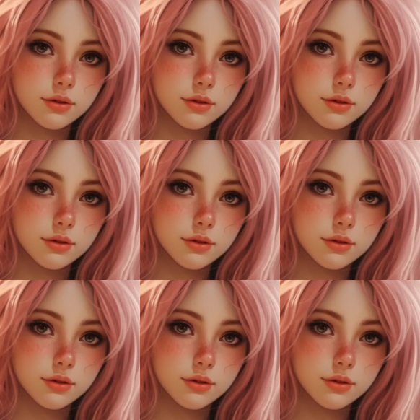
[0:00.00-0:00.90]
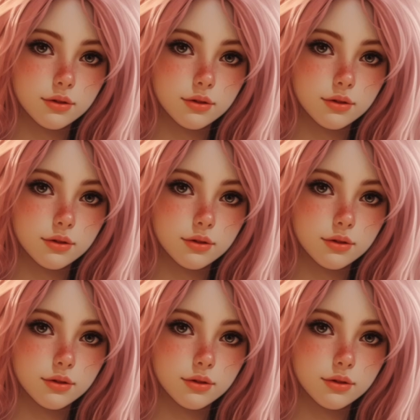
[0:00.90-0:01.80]

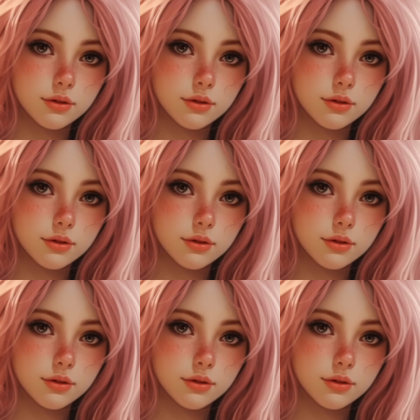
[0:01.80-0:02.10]
This is a still picture; no speech is visible.